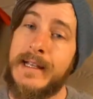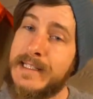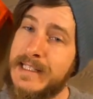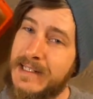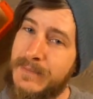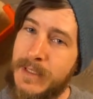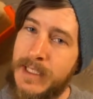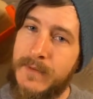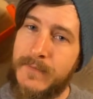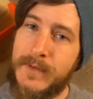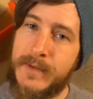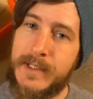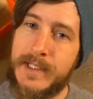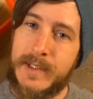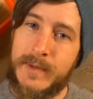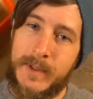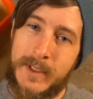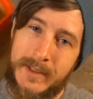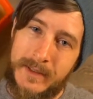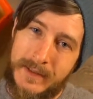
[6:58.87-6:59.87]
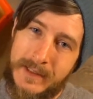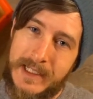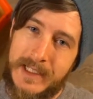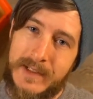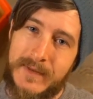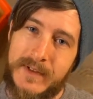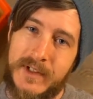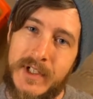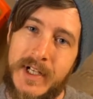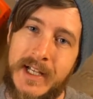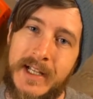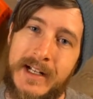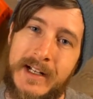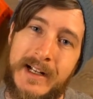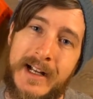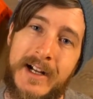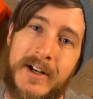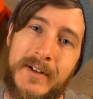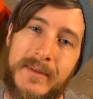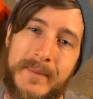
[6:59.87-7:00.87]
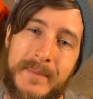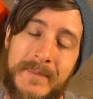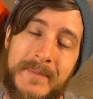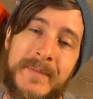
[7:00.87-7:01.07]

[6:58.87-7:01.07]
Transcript: That's going to be it for this one. Thanks for checking it out.